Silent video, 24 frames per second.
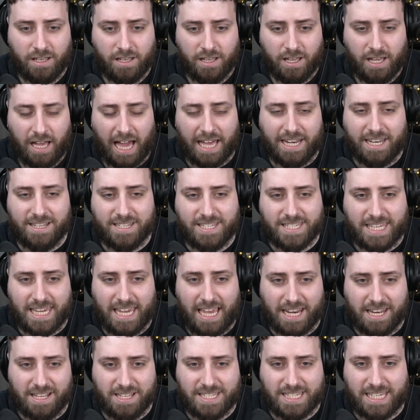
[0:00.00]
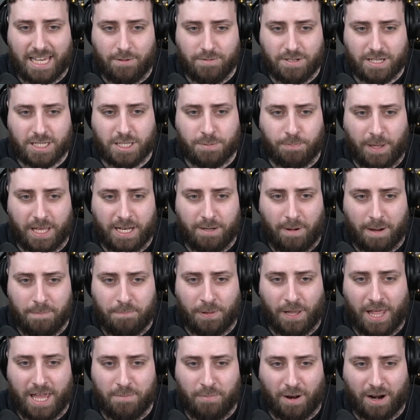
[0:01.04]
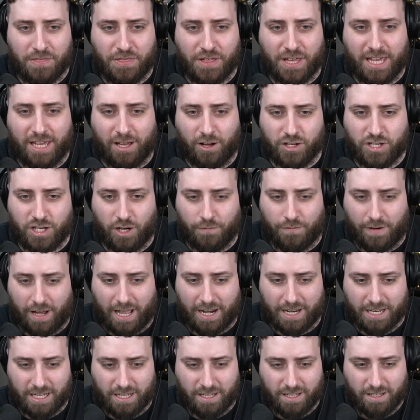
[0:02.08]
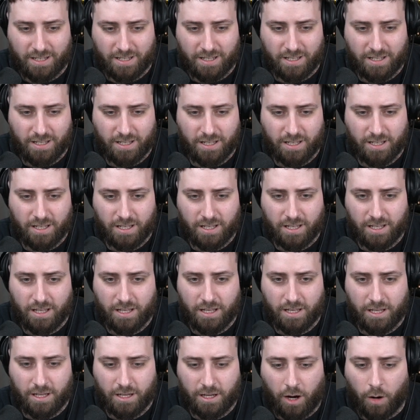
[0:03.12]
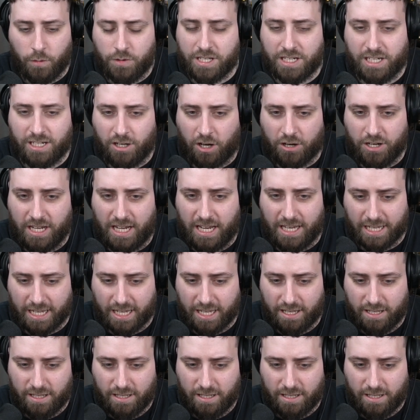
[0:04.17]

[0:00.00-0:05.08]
I didn't see. I was explaining my play, but I think he got Giovanni. Or did he not need it?